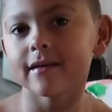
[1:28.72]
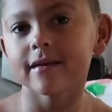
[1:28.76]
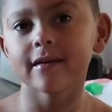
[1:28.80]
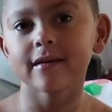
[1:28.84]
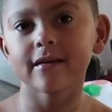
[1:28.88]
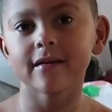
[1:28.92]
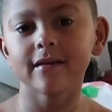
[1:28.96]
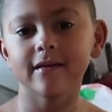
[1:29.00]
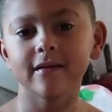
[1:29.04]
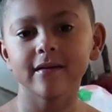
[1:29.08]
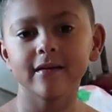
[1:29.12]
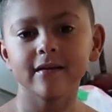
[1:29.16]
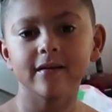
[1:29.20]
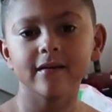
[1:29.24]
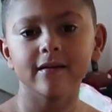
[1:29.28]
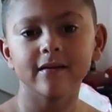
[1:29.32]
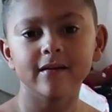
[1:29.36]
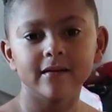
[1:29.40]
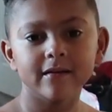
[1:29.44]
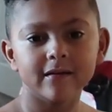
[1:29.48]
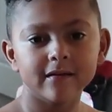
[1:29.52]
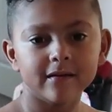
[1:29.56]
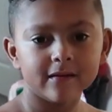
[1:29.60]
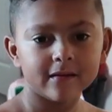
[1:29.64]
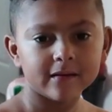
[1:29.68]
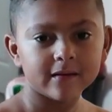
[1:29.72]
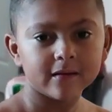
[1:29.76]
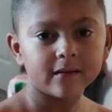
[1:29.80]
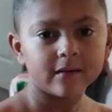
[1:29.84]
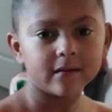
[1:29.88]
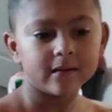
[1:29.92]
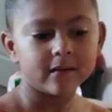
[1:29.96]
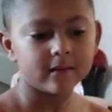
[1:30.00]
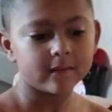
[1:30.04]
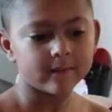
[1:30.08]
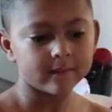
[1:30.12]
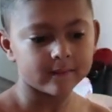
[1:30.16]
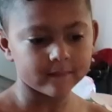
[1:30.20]
hearing all morning.
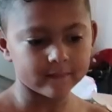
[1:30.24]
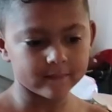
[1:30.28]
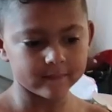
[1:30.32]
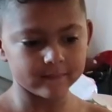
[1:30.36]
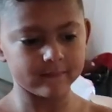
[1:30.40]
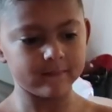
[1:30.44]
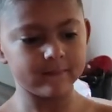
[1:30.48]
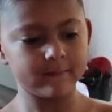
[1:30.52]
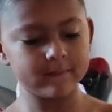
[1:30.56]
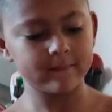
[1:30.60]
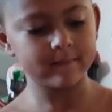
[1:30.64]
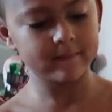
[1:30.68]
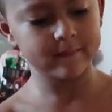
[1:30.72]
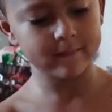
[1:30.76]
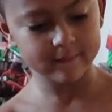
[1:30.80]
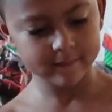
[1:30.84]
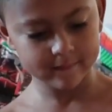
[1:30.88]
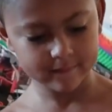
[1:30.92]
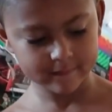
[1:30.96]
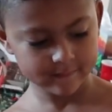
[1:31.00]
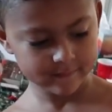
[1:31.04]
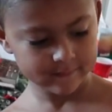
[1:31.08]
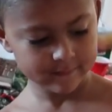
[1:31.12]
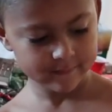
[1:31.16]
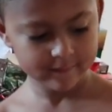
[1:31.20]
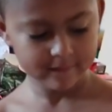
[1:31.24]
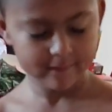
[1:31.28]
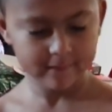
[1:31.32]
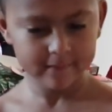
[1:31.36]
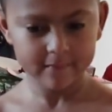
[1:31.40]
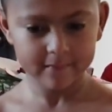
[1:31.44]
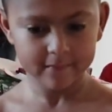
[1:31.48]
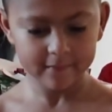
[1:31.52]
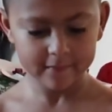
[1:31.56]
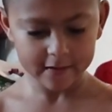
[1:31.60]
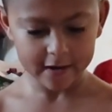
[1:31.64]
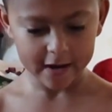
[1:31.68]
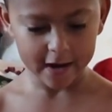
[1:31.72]
Alright, what did you get?
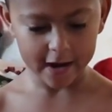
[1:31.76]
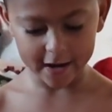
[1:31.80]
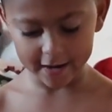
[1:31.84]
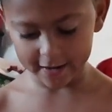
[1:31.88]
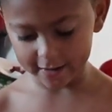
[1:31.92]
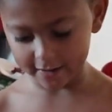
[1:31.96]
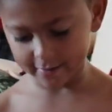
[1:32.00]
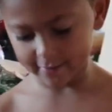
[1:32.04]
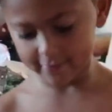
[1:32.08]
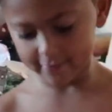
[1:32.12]
Open it